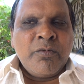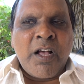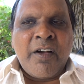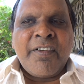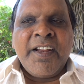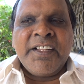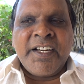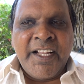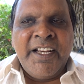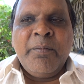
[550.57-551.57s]
offering the
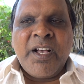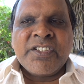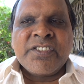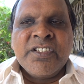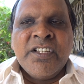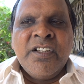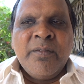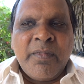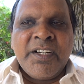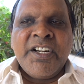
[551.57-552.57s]
daily mass,
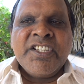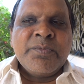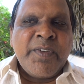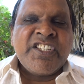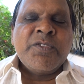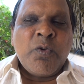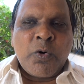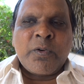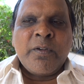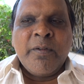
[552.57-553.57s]
but it is much more
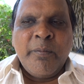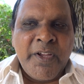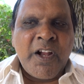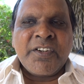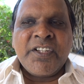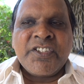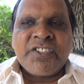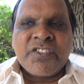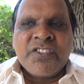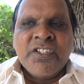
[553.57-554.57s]
beyond
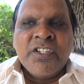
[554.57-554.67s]
that.